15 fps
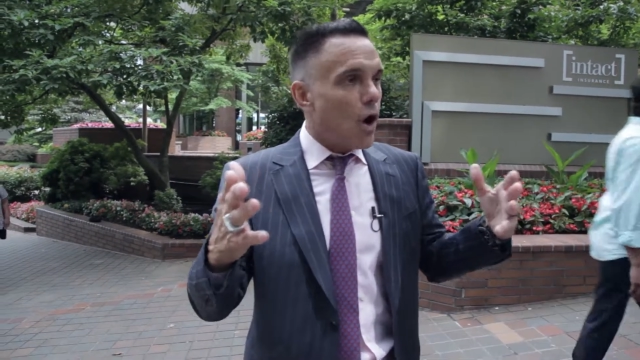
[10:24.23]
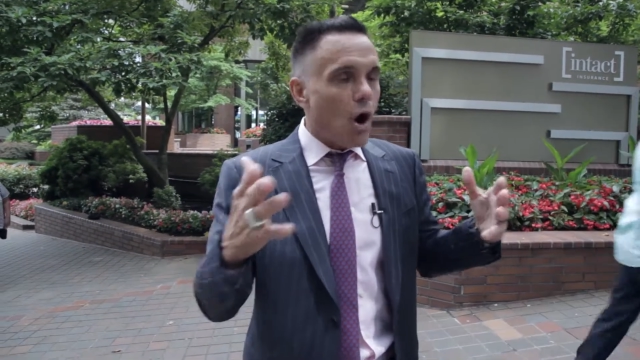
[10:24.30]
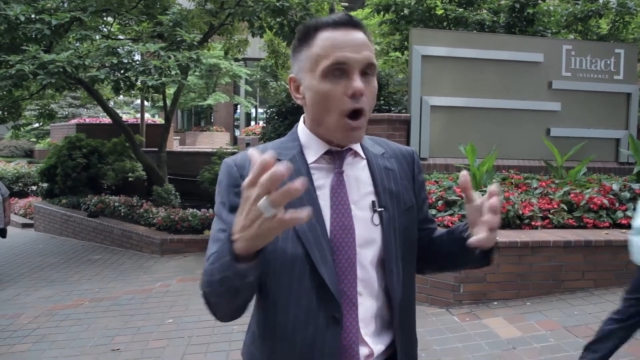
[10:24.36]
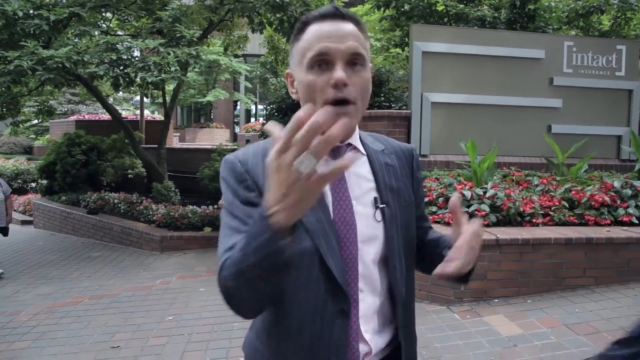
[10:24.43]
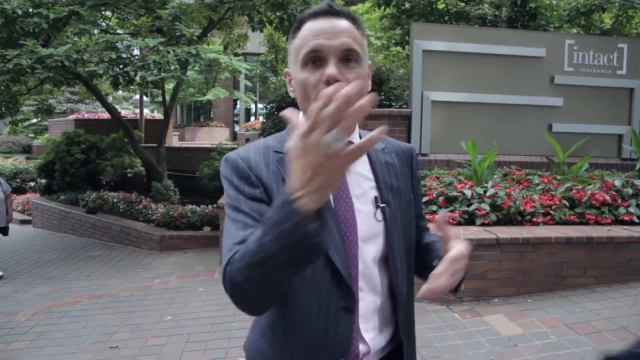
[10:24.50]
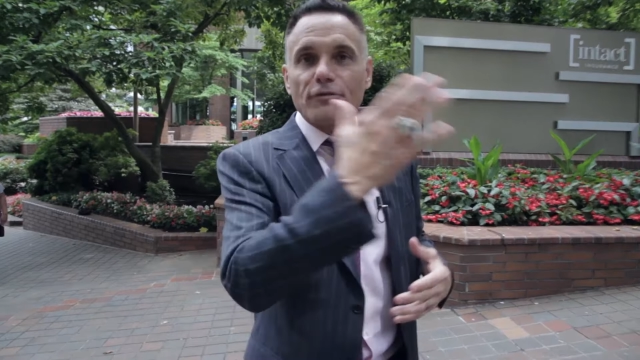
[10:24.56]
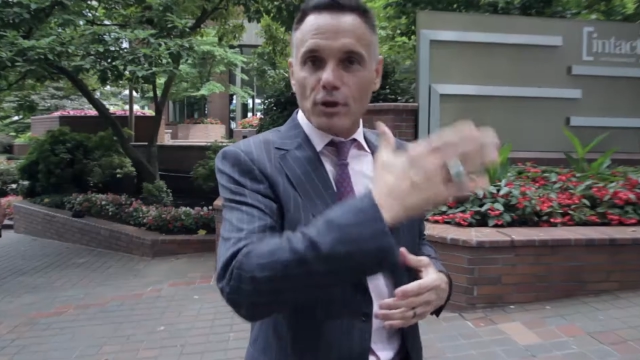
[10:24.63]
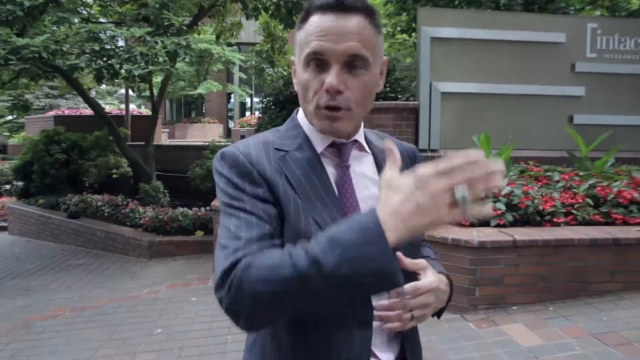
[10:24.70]

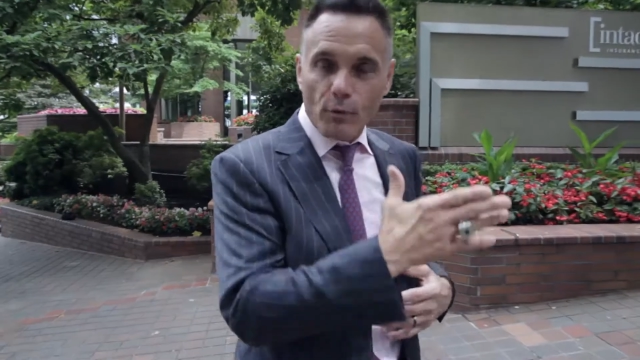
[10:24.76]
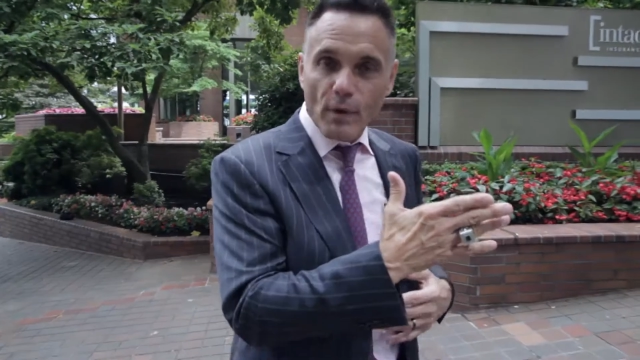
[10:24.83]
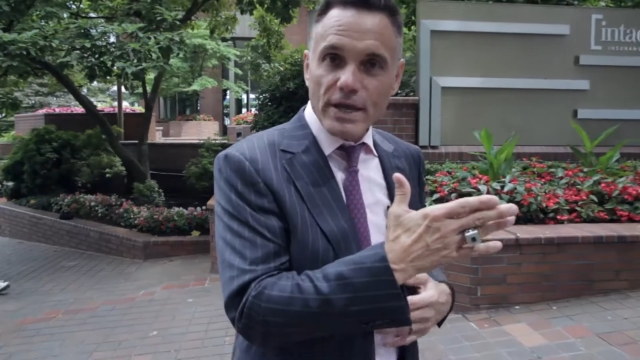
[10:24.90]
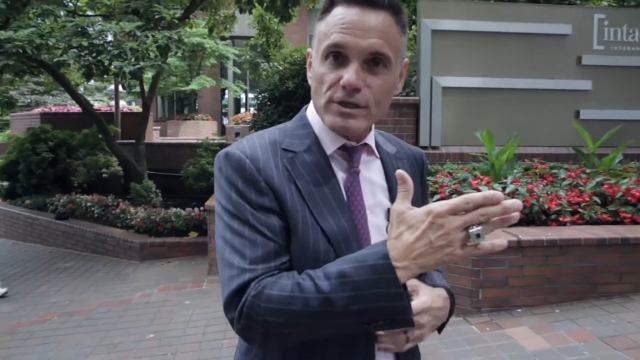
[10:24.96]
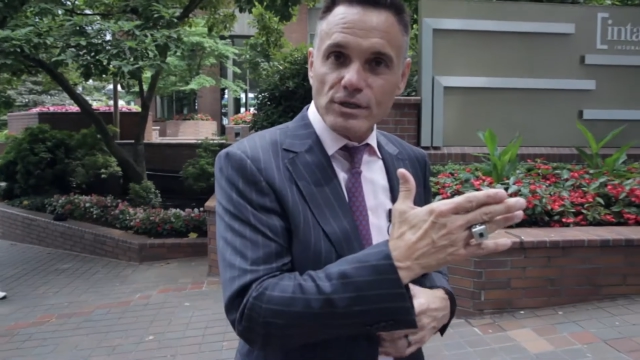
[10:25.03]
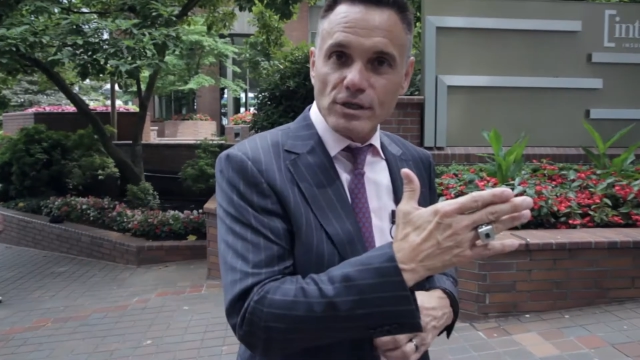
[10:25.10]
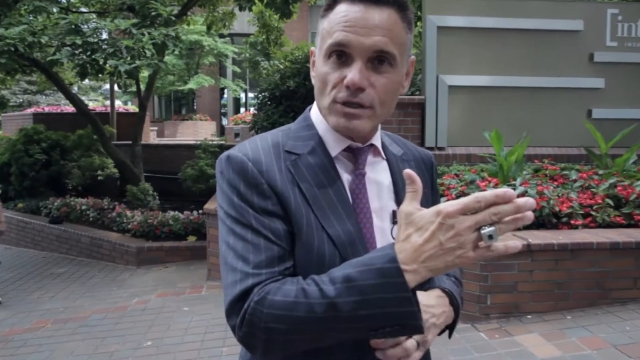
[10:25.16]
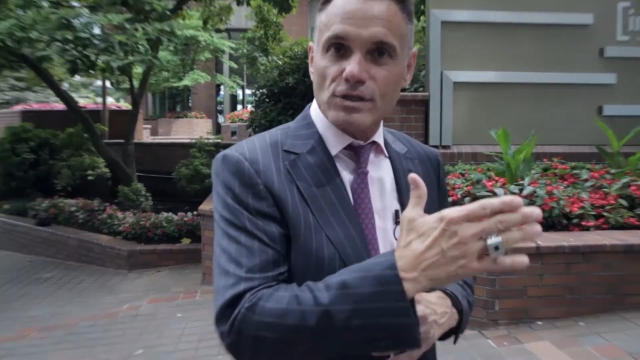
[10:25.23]
off to the
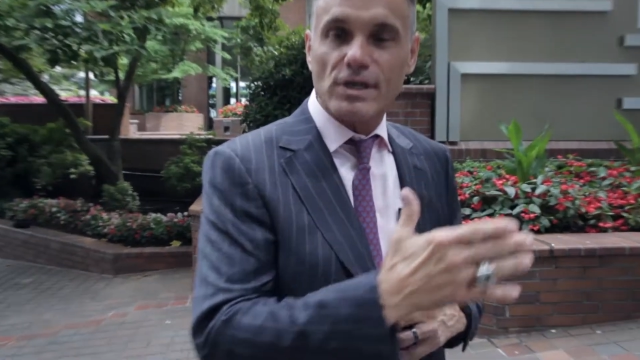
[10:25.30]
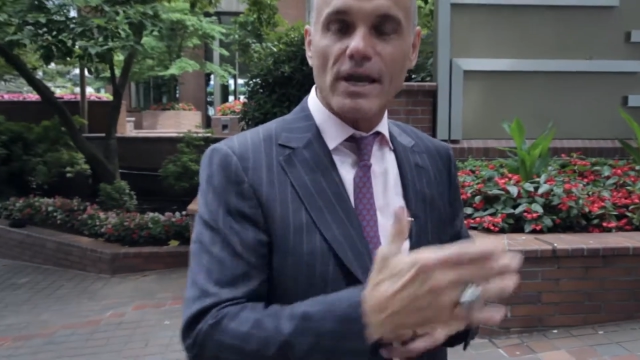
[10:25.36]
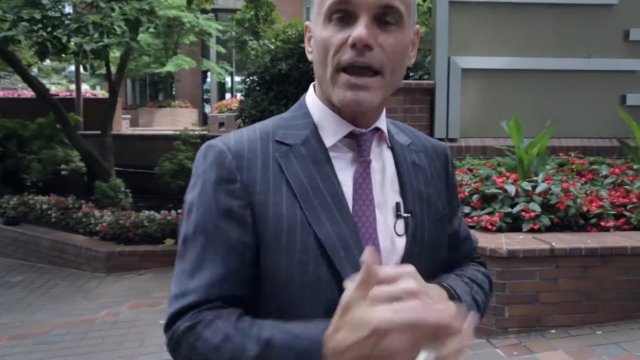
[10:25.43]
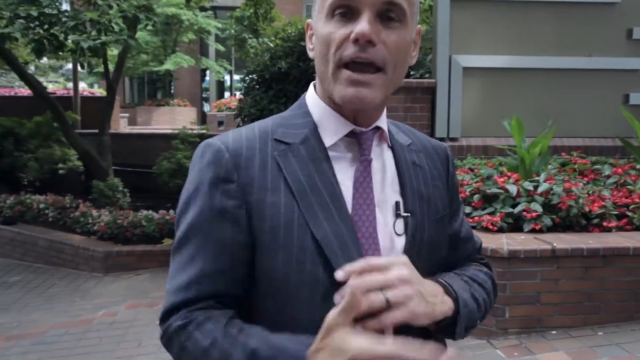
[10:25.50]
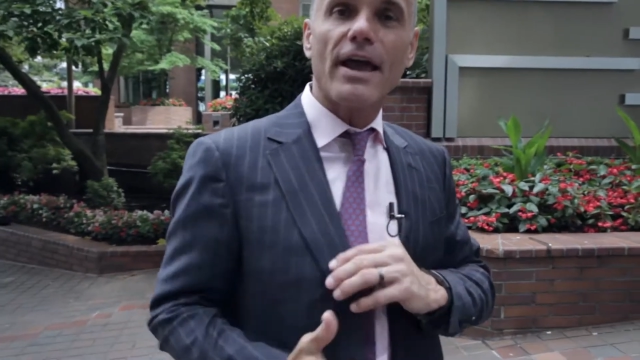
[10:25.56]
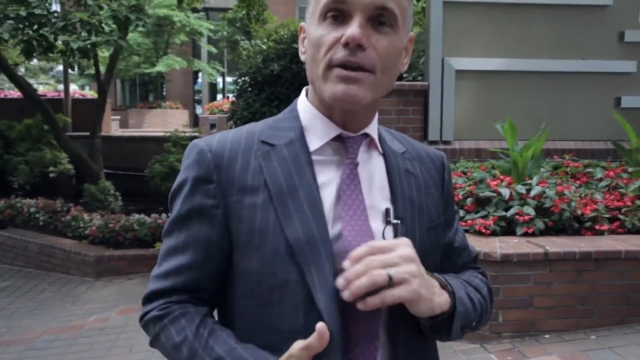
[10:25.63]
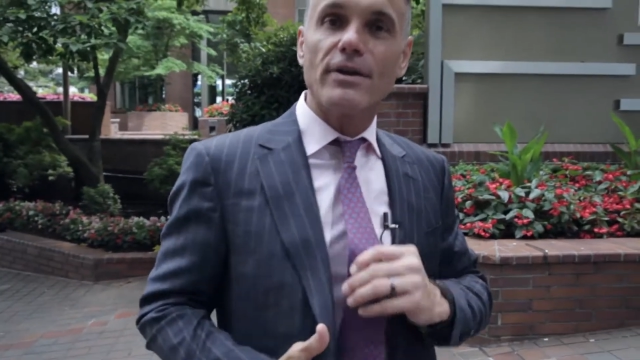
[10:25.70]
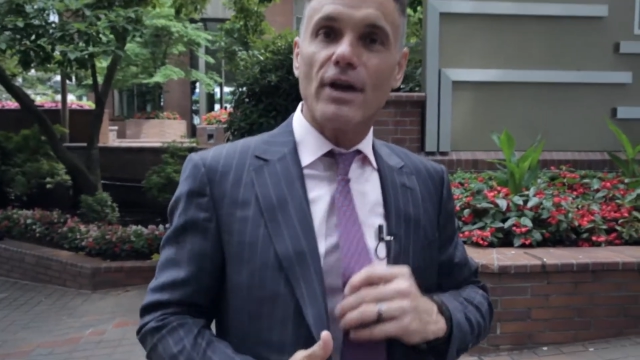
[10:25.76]
races
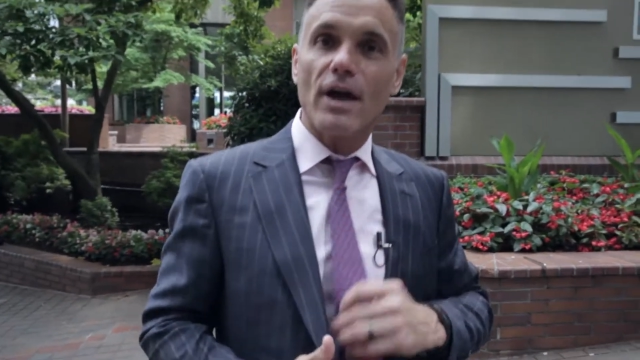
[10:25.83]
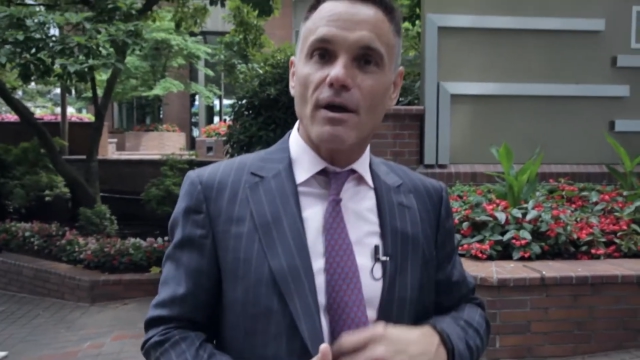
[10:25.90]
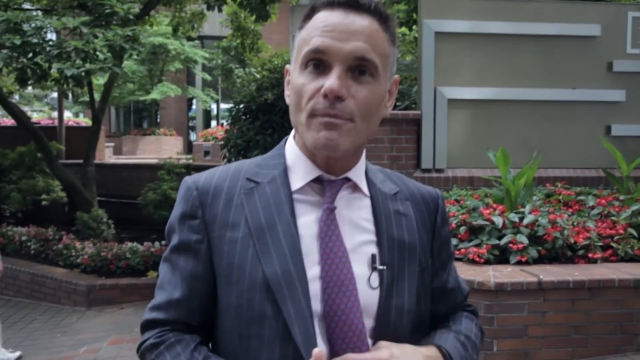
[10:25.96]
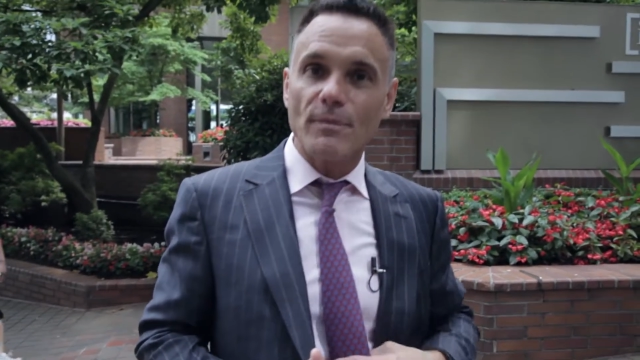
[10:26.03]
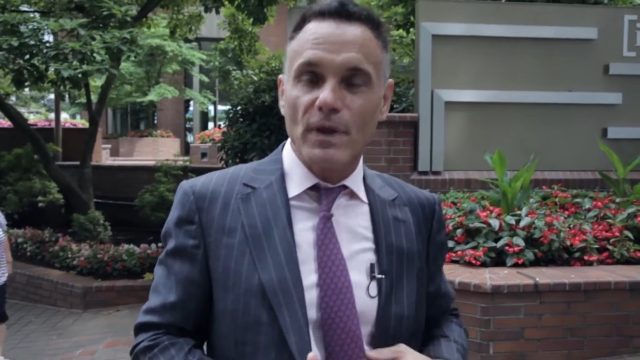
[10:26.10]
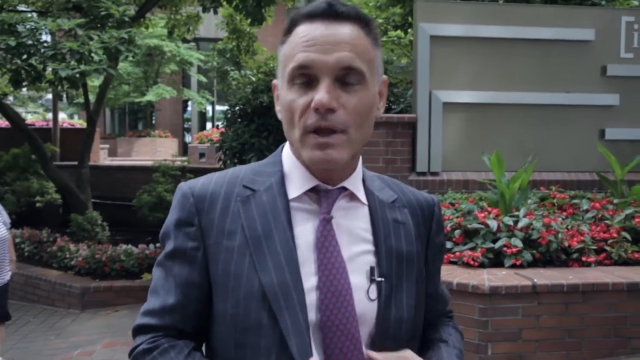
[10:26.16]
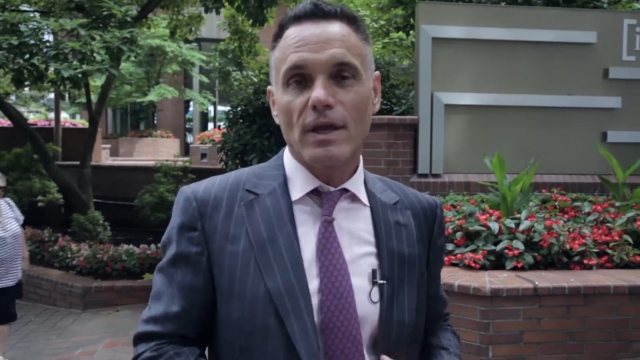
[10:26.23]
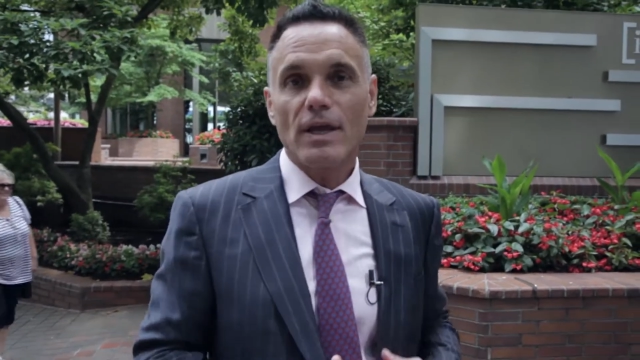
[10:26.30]
and um,